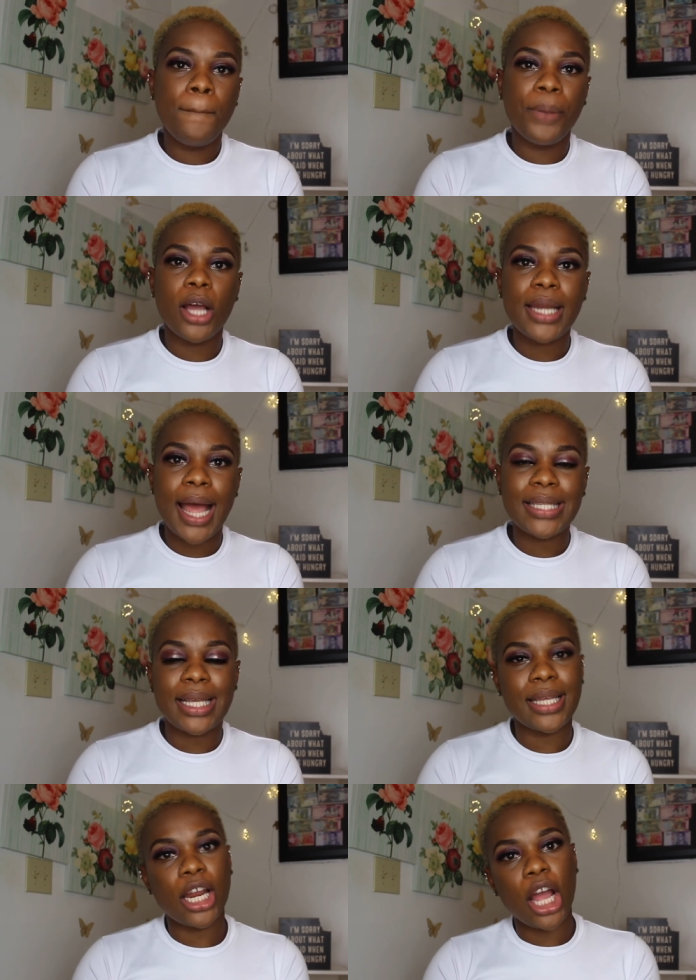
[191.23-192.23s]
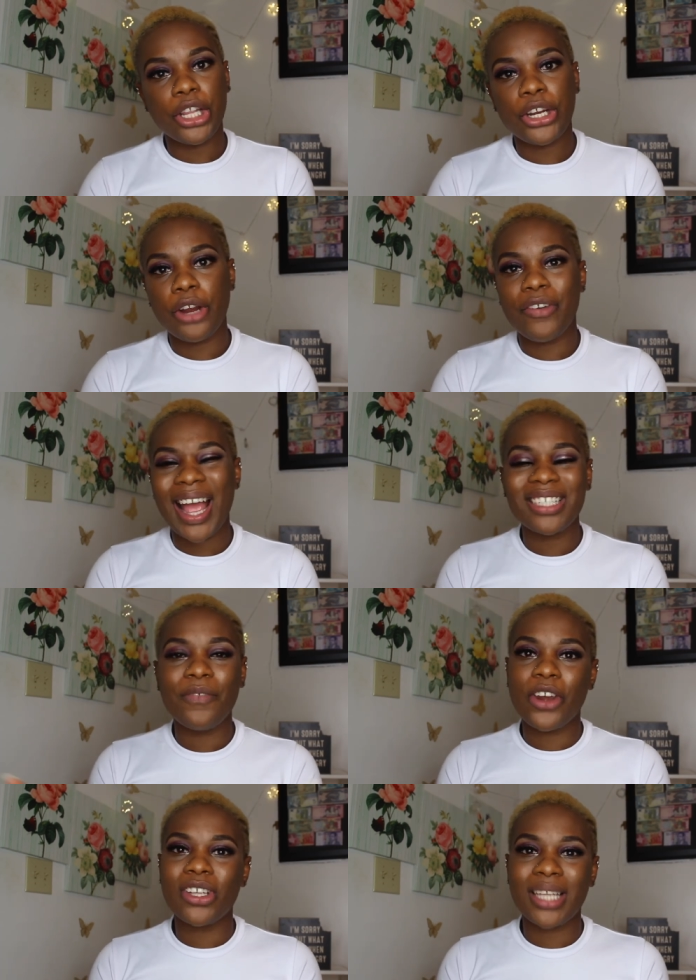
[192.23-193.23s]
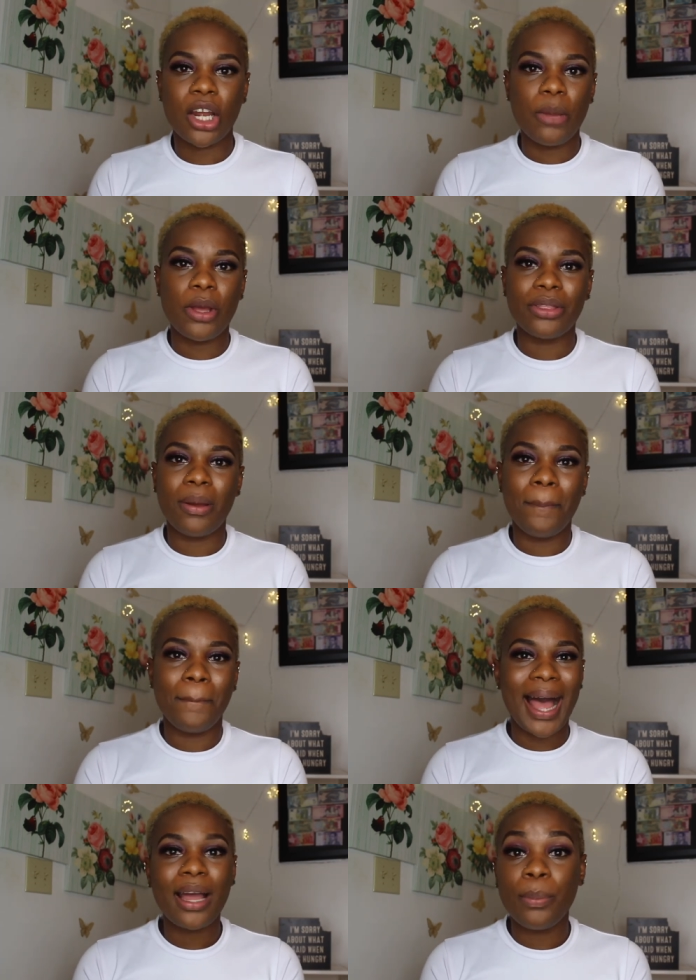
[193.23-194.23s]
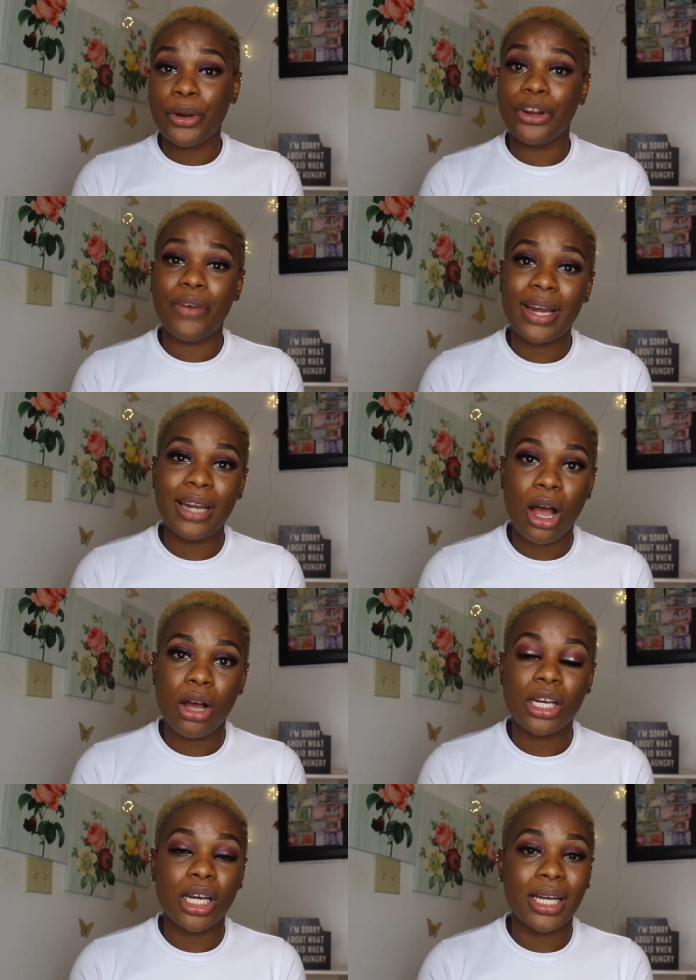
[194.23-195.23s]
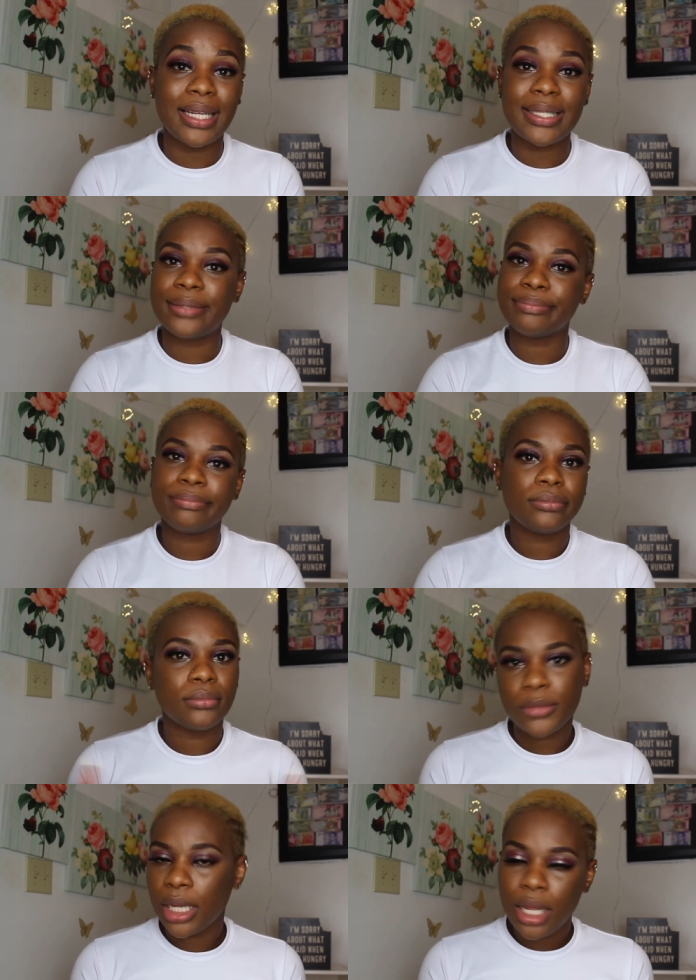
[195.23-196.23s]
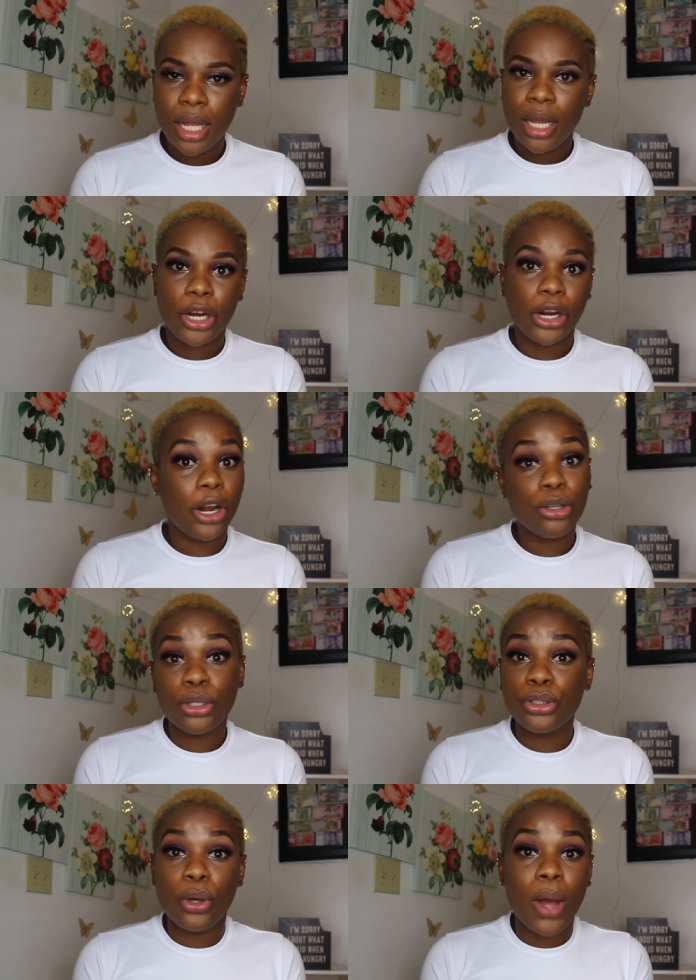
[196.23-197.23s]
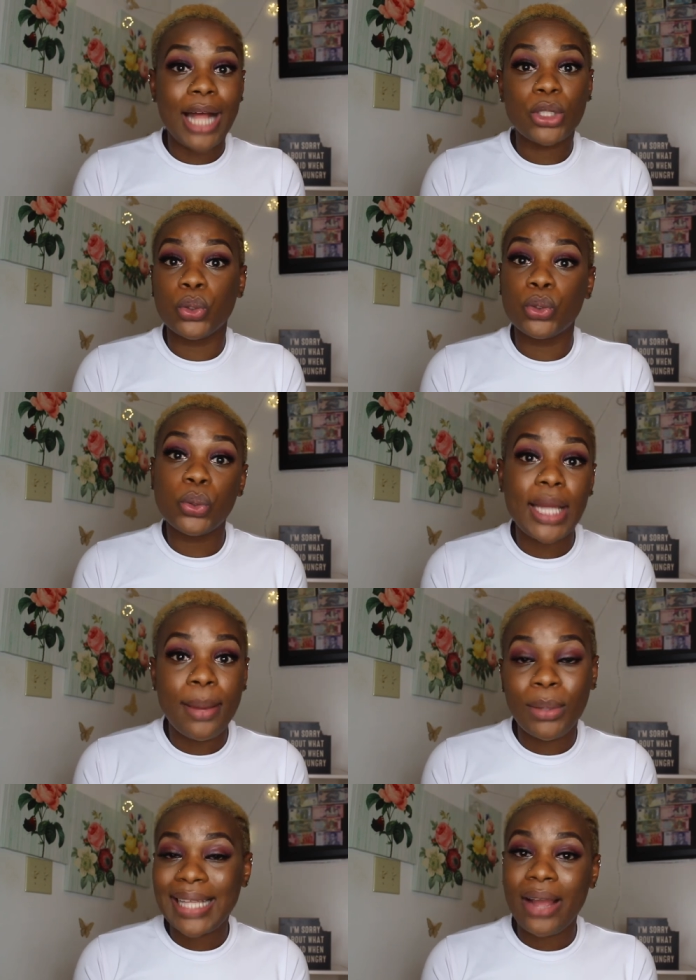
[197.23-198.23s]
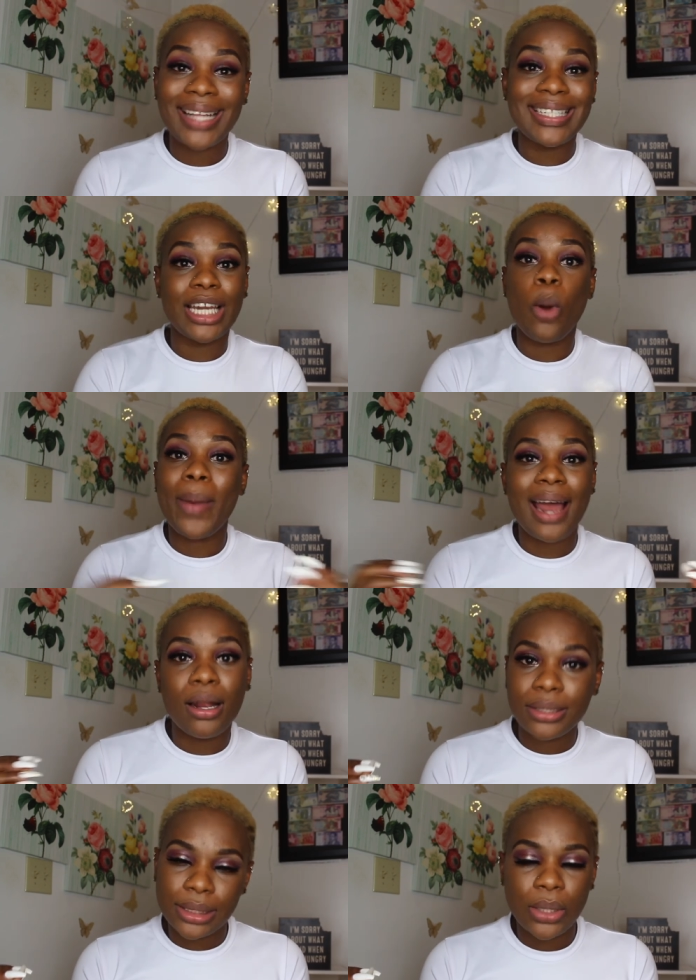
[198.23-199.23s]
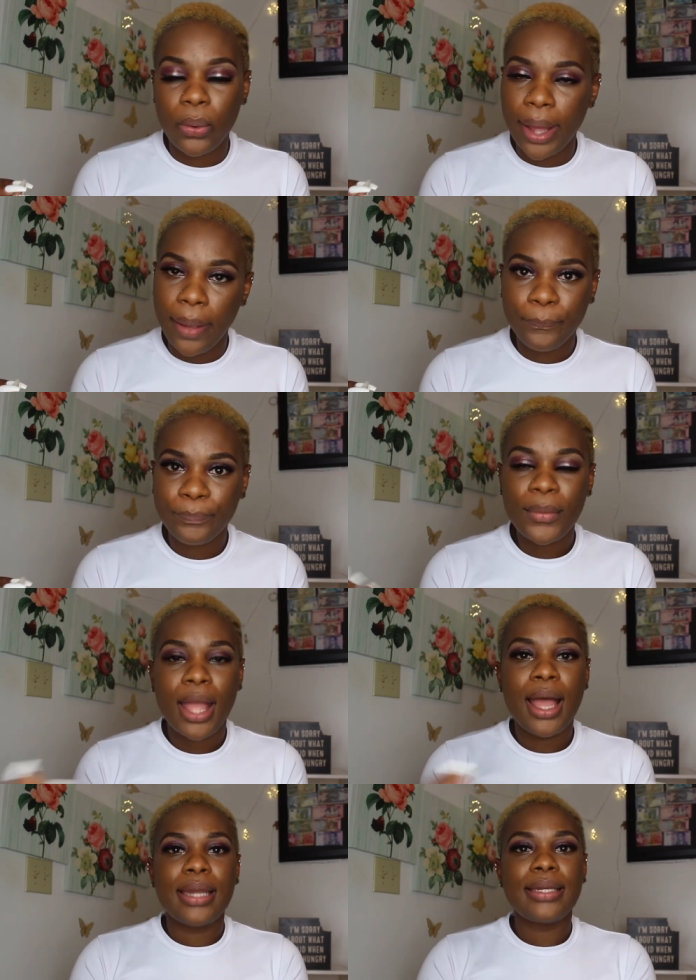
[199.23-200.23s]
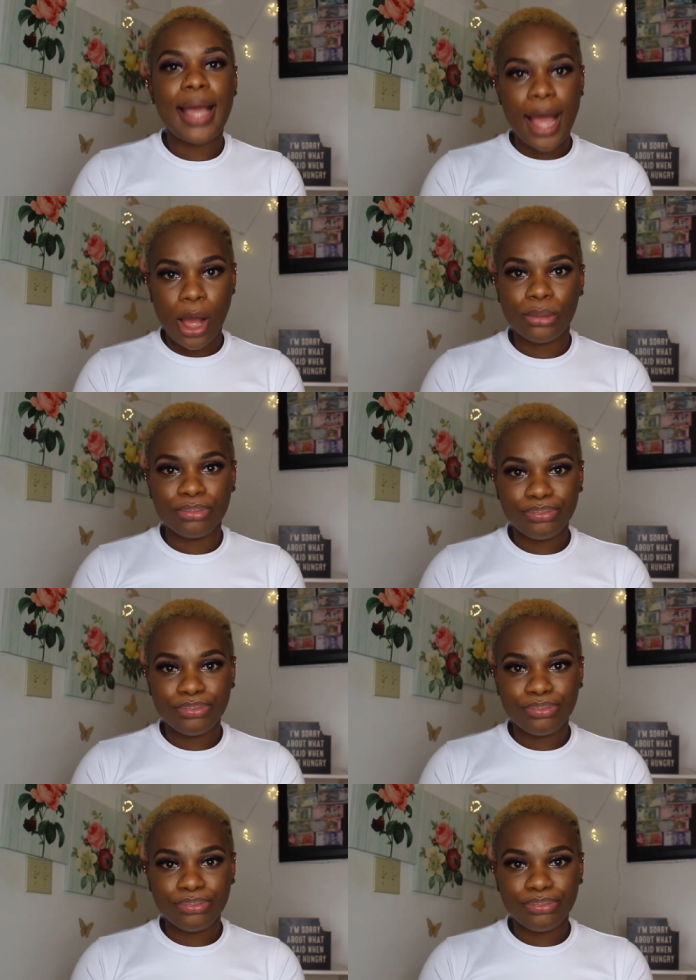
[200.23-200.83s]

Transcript: but as I said earlier reaction videos are gonna be on the back burner right now because a girl don't know how to do them without getting no penalty okay now